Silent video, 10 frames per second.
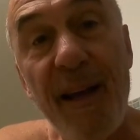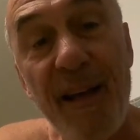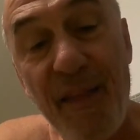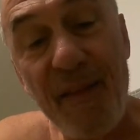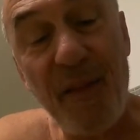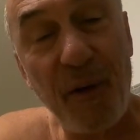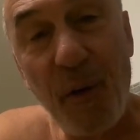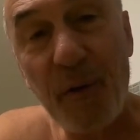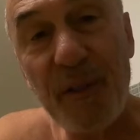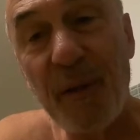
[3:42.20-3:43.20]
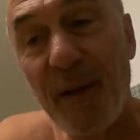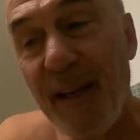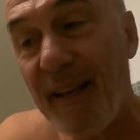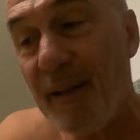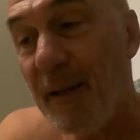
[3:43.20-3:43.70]
than the cold you are
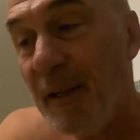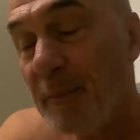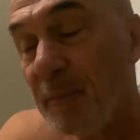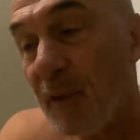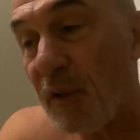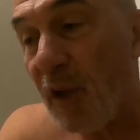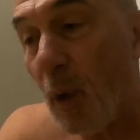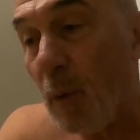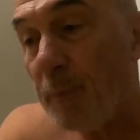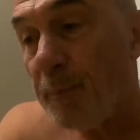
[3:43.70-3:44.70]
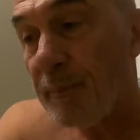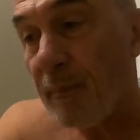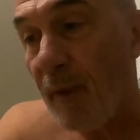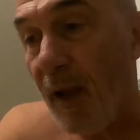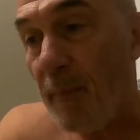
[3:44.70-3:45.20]
in. So
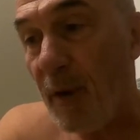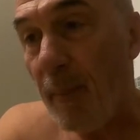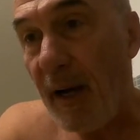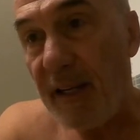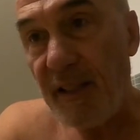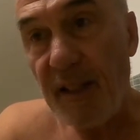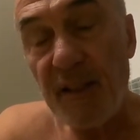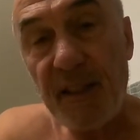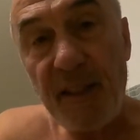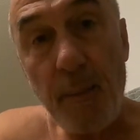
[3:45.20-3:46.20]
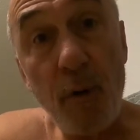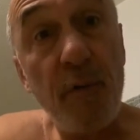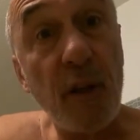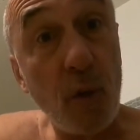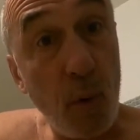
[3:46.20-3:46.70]
um, your body is instantly
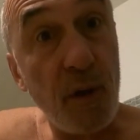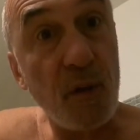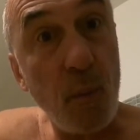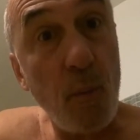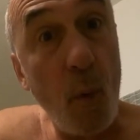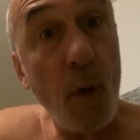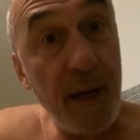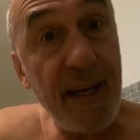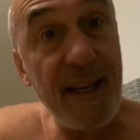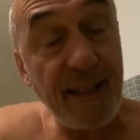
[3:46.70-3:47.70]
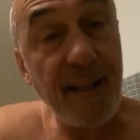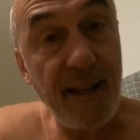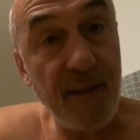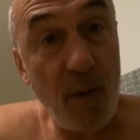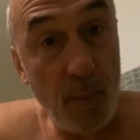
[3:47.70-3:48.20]
moving towards more heat,
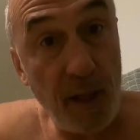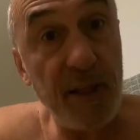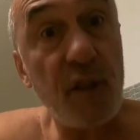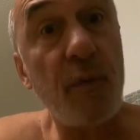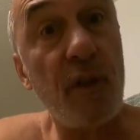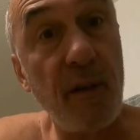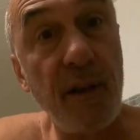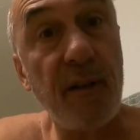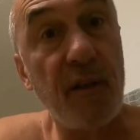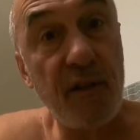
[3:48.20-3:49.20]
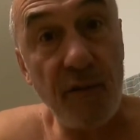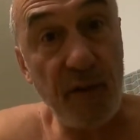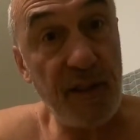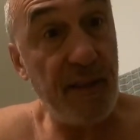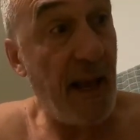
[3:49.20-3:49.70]
and the blood is returning to the
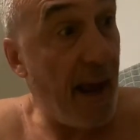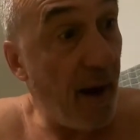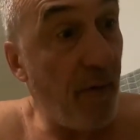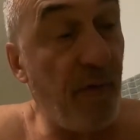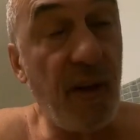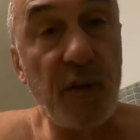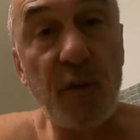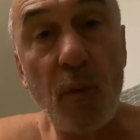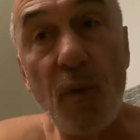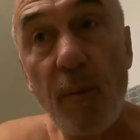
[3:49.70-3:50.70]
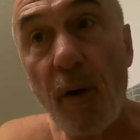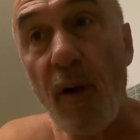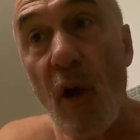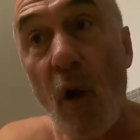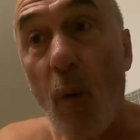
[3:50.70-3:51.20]
surface, and the air feels warmer.
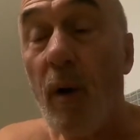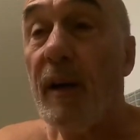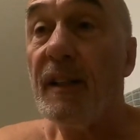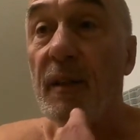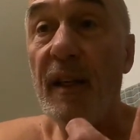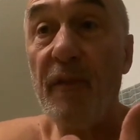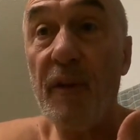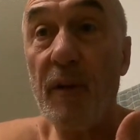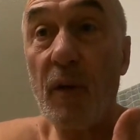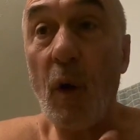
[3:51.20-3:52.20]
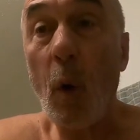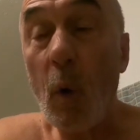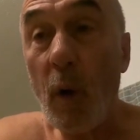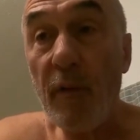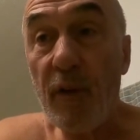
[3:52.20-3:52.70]
Whereas if you're
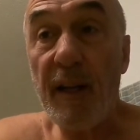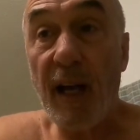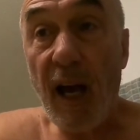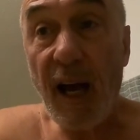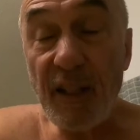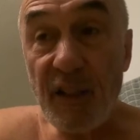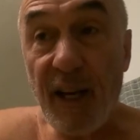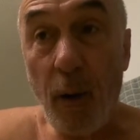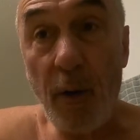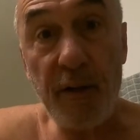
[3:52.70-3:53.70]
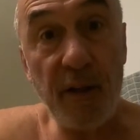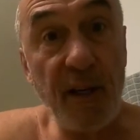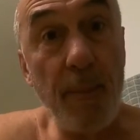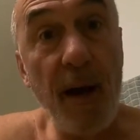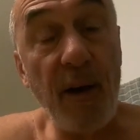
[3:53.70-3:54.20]
cold, if you take a hot shower and you
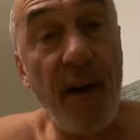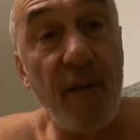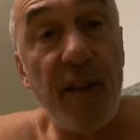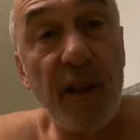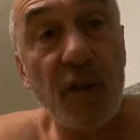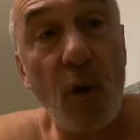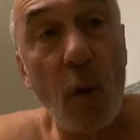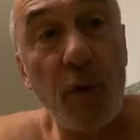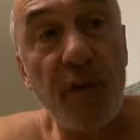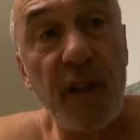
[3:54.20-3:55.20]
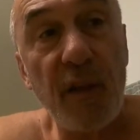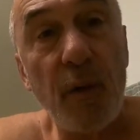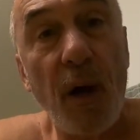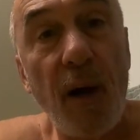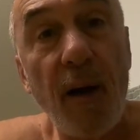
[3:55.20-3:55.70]
come out, everything's colder than
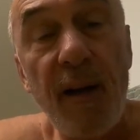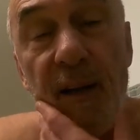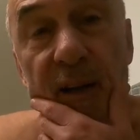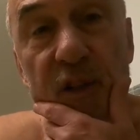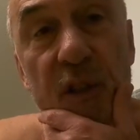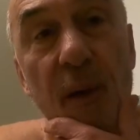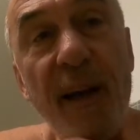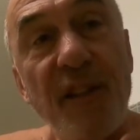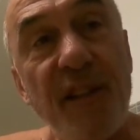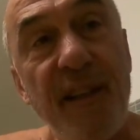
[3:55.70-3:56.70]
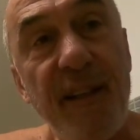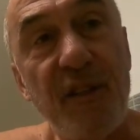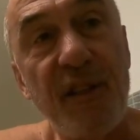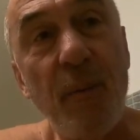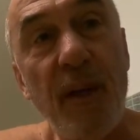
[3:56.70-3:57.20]
you are. So you actually, in
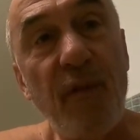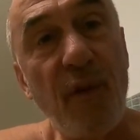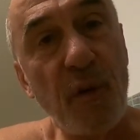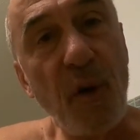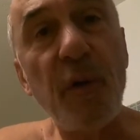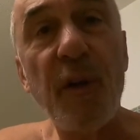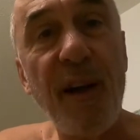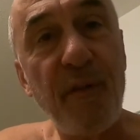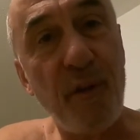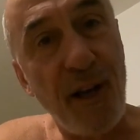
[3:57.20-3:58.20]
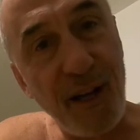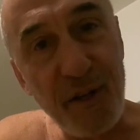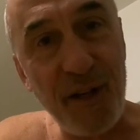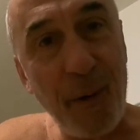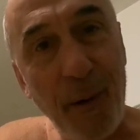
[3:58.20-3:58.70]
some ways, feel colder after a hot
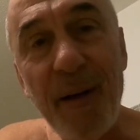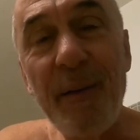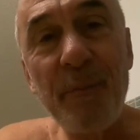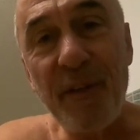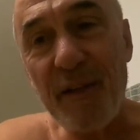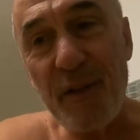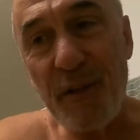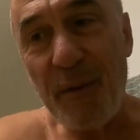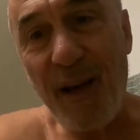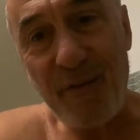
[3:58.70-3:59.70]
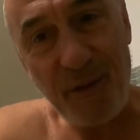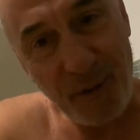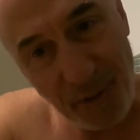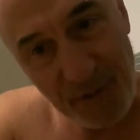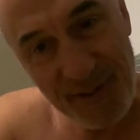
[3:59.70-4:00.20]
shower than you do after a cold